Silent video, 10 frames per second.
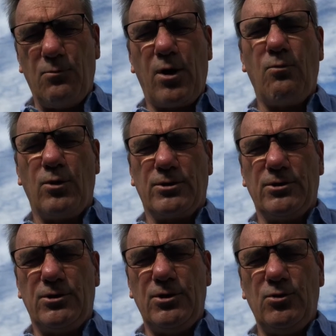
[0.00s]
And what I want
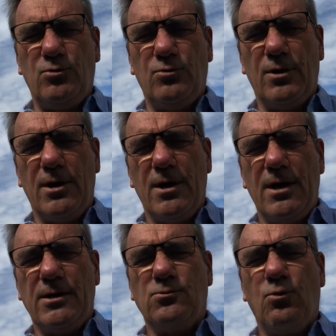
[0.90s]
to do
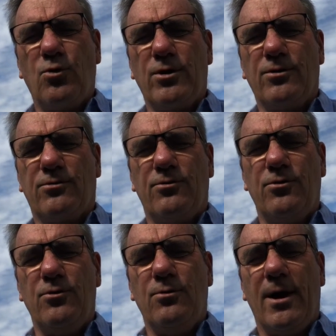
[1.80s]
is walk you
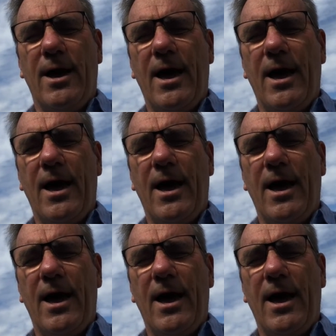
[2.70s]
through